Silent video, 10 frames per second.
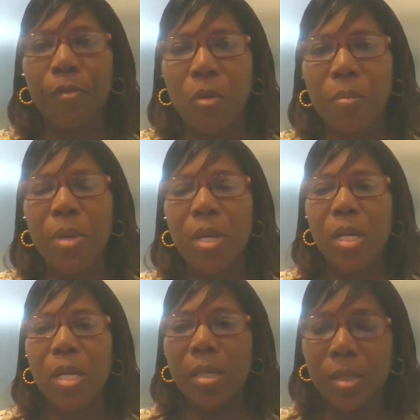from
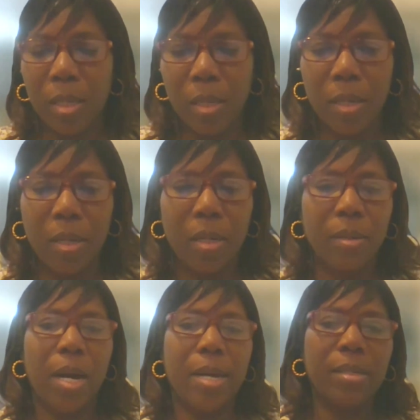his
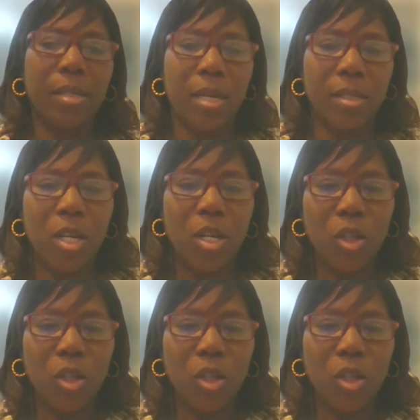answers.